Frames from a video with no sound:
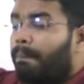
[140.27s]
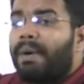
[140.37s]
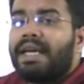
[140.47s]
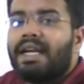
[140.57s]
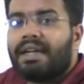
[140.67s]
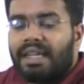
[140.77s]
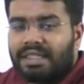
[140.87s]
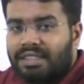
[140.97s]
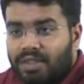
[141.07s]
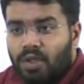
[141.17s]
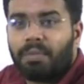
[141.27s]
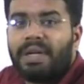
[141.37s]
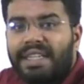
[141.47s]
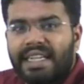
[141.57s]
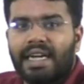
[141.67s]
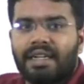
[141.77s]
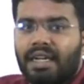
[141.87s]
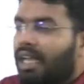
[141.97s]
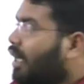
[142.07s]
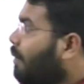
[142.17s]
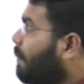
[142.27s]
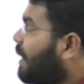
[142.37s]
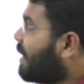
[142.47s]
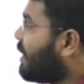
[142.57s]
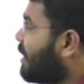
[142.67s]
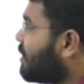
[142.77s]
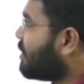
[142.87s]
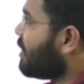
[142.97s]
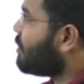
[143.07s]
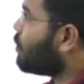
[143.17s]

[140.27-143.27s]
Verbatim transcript: bilateral exercise or a multilateral military exercise.